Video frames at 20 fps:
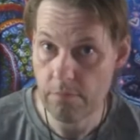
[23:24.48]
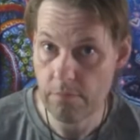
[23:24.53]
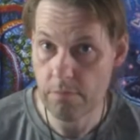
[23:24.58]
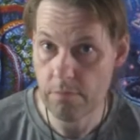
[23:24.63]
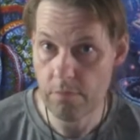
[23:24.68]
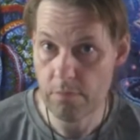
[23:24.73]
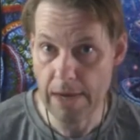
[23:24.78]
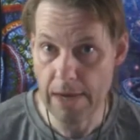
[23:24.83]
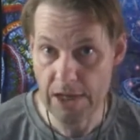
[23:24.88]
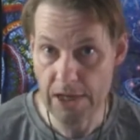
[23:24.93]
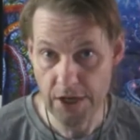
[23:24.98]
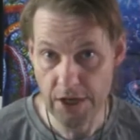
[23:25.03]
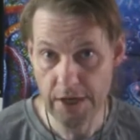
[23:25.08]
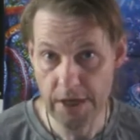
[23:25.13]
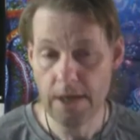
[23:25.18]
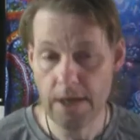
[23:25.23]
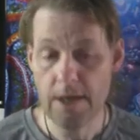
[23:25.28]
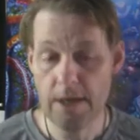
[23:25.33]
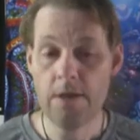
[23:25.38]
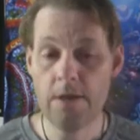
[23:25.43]
Magic,
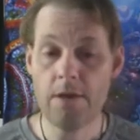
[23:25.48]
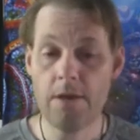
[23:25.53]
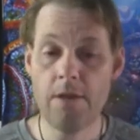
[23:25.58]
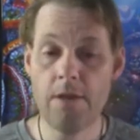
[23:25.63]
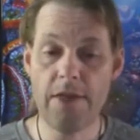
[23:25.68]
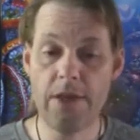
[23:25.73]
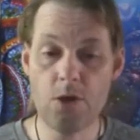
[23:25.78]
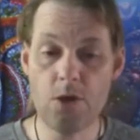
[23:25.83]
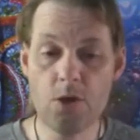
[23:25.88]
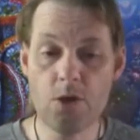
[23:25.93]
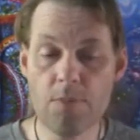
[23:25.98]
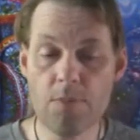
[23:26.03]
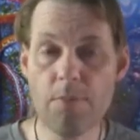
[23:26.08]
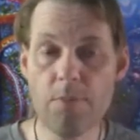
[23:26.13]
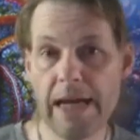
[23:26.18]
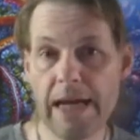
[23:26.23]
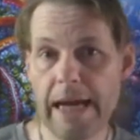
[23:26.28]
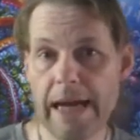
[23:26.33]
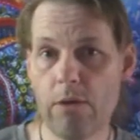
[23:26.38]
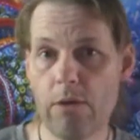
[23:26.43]
they used to
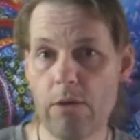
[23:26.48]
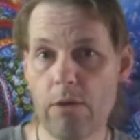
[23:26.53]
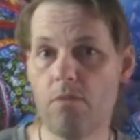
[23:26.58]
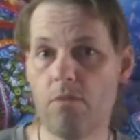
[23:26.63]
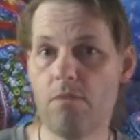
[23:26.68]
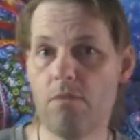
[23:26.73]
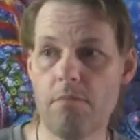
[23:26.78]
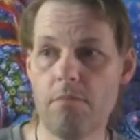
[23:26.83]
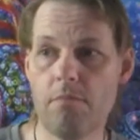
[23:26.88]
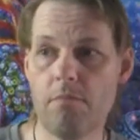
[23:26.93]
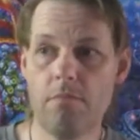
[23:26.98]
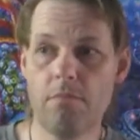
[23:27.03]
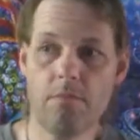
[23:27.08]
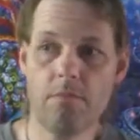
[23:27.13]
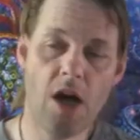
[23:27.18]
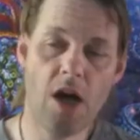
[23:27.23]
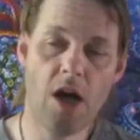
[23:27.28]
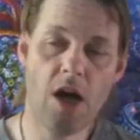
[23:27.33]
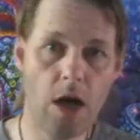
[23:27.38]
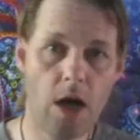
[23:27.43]
bring out
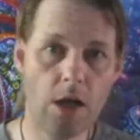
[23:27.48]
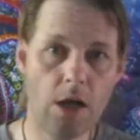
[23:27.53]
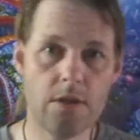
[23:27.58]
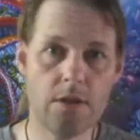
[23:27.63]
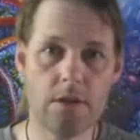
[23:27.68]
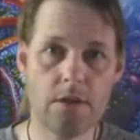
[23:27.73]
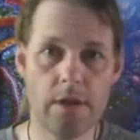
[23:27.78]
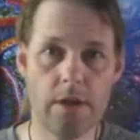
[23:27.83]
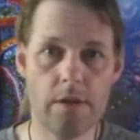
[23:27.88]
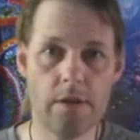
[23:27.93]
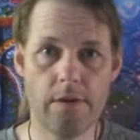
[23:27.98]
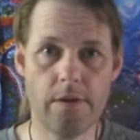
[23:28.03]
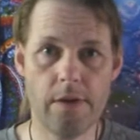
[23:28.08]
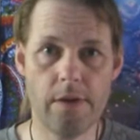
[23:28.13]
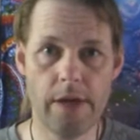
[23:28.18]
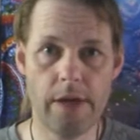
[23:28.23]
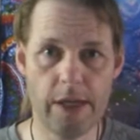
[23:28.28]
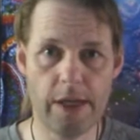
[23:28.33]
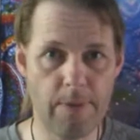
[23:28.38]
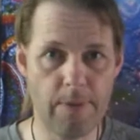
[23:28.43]
cards,
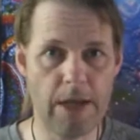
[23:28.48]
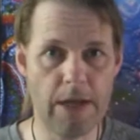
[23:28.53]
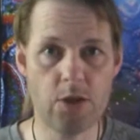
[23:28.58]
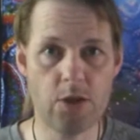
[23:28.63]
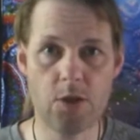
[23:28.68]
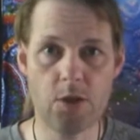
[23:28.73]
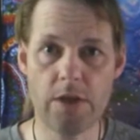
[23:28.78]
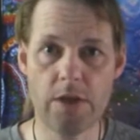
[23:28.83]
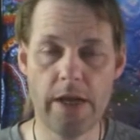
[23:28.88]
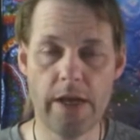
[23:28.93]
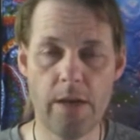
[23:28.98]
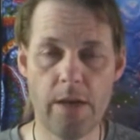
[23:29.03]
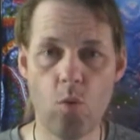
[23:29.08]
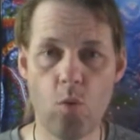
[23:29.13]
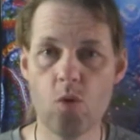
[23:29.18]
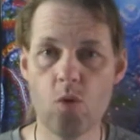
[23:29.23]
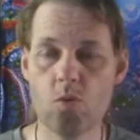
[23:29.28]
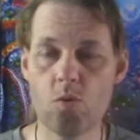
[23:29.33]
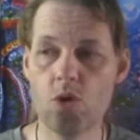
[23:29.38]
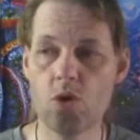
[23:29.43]
expansions in
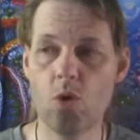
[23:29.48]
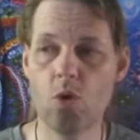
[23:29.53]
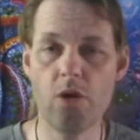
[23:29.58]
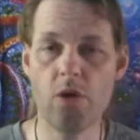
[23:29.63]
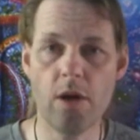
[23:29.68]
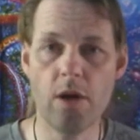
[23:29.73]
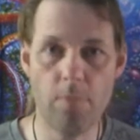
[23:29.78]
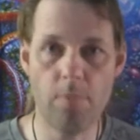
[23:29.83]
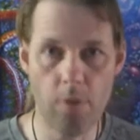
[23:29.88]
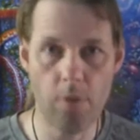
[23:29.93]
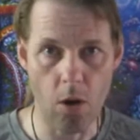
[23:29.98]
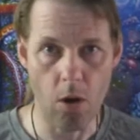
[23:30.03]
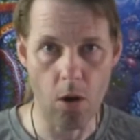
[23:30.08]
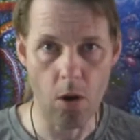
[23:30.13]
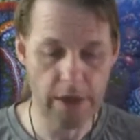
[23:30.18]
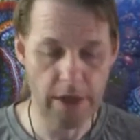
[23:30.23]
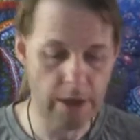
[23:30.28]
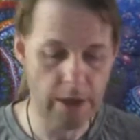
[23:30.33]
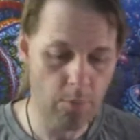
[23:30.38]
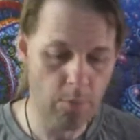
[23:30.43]
what was called a
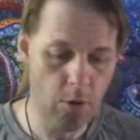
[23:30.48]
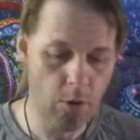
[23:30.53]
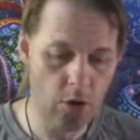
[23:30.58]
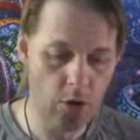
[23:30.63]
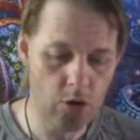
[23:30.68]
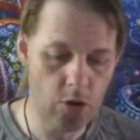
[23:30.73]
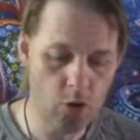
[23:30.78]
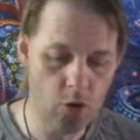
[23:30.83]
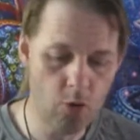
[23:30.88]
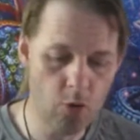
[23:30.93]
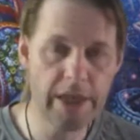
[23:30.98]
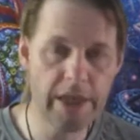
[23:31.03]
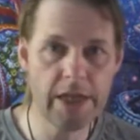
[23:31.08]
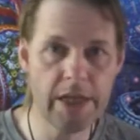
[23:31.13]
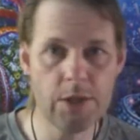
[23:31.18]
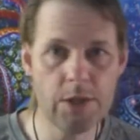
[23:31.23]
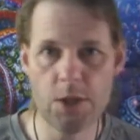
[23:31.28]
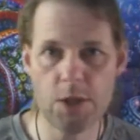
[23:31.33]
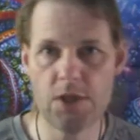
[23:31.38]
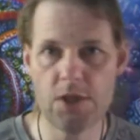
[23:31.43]
block. Now a block normally
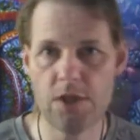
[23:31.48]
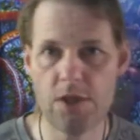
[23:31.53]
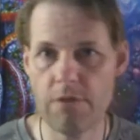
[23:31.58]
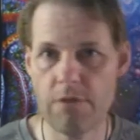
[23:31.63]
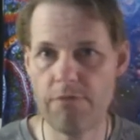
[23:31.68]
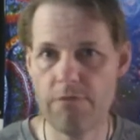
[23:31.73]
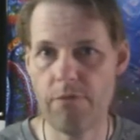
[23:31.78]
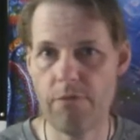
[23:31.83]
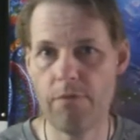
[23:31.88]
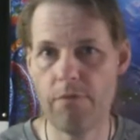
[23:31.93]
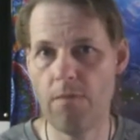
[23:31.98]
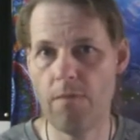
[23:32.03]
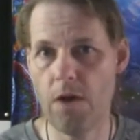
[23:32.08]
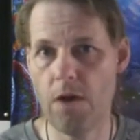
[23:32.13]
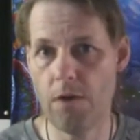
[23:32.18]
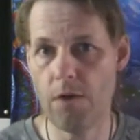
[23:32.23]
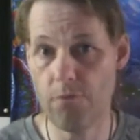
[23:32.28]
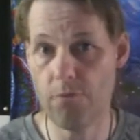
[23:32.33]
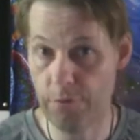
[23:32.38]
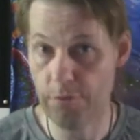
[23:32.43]
consisted of
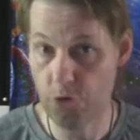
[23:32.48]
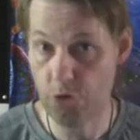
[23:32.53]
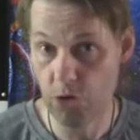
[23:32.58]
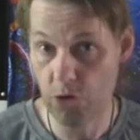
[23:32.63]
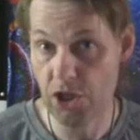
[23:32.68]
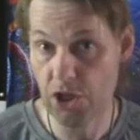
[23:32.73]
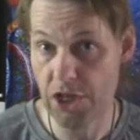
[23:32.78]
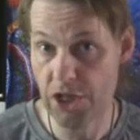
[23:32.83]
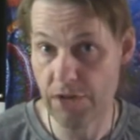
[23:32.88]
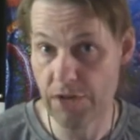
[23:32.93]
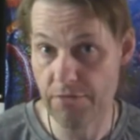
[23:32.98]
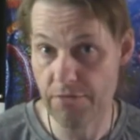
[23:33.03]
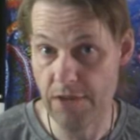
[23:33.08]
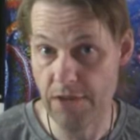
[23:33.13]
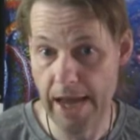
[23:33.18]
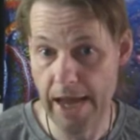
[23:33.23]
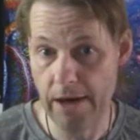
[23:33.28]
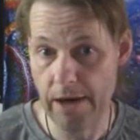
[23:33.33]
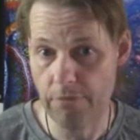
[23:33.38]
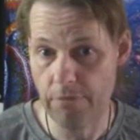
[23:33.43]
a trilogy
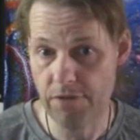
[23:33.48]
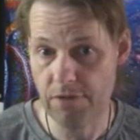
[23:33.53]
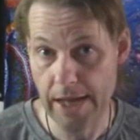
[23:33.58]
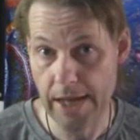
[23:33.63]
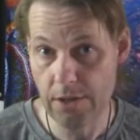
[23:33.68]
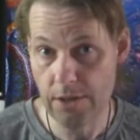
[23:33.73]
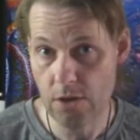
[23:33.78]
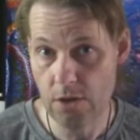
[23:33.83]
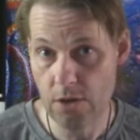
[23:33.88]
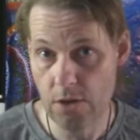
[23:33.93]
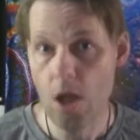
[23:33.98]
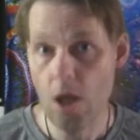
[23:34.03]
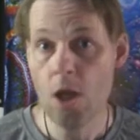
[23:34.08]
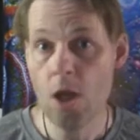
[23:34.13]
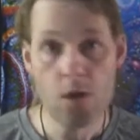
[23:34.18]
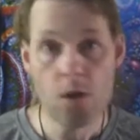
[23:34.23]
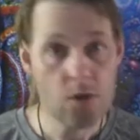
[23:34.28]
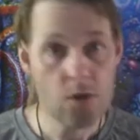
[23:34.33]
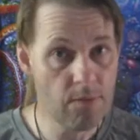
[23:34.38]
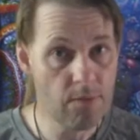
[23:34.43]
of sets,
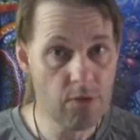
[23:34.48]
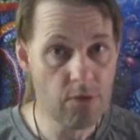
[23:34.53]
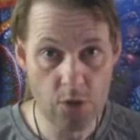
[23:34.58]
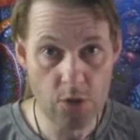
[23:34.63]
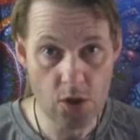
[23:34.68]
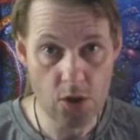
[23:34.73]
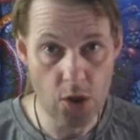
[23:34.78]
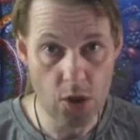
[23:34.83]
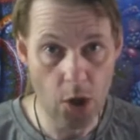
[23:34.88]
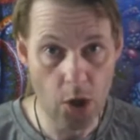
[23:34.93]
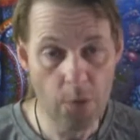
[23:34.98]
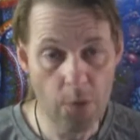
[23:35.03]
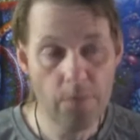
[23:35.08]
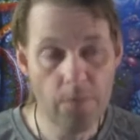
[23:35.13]
sometimes 2,